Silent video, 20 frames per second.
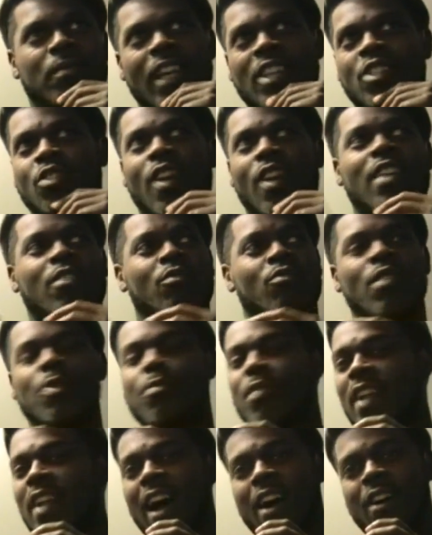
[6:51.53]
they try to
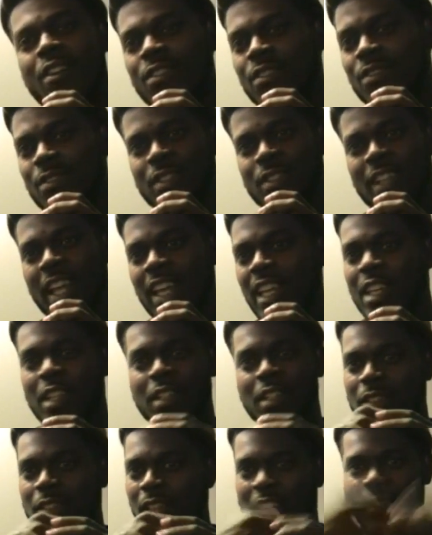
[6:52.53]
rip it out,
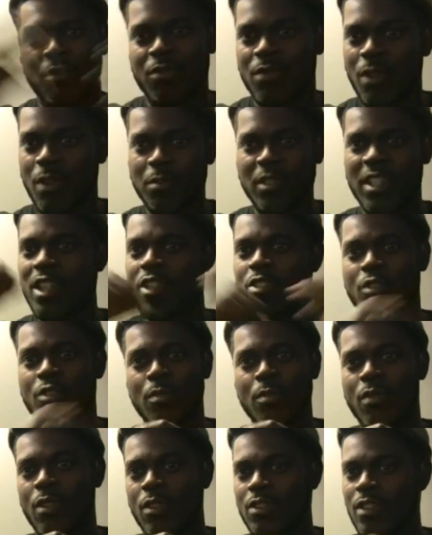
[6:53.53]
like from the
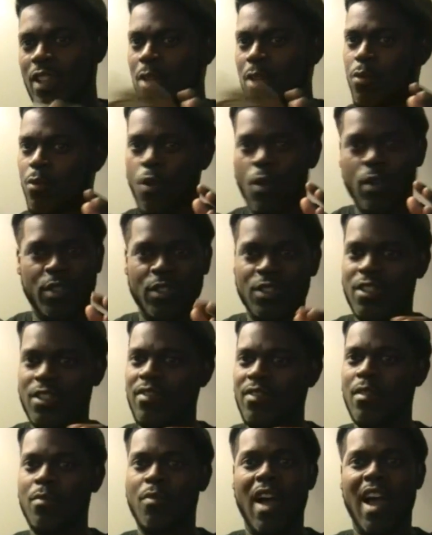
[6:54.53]
history books, like portions
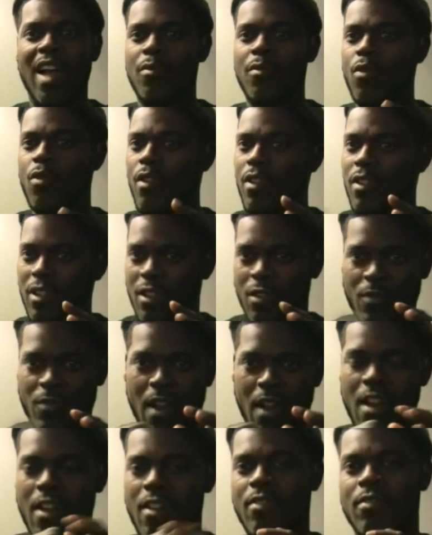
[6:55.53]
of the Bible or the
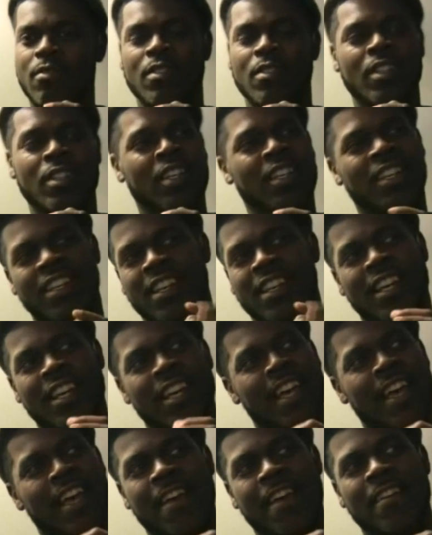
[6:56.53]
Quran.
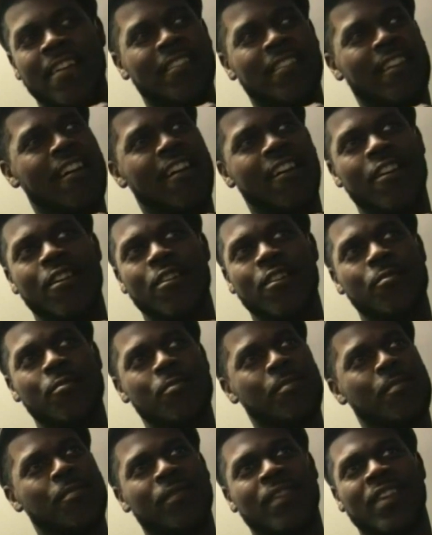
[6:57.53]
And
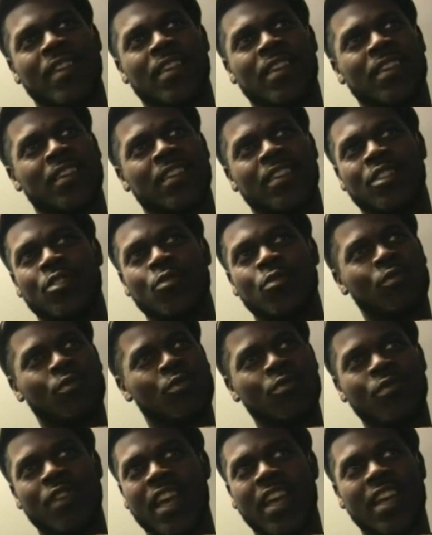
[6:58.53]

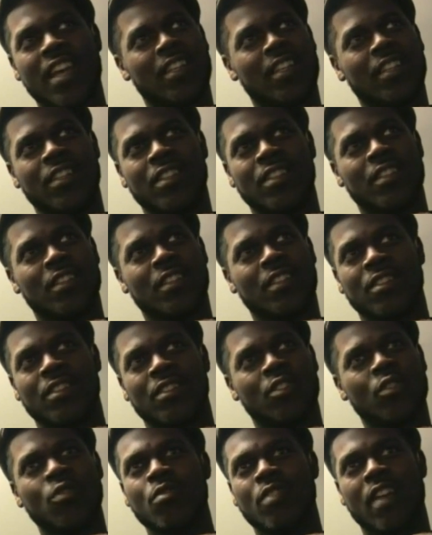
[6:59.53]
you can't
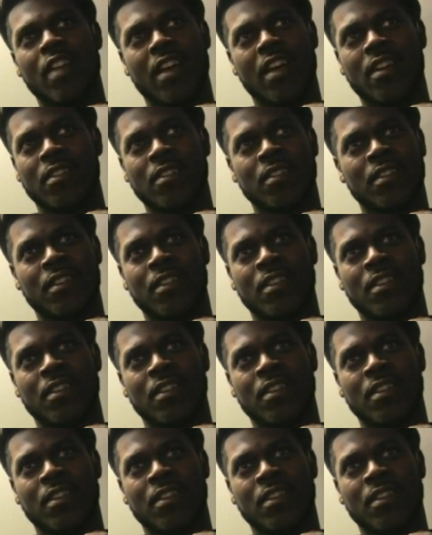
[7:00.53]
do that.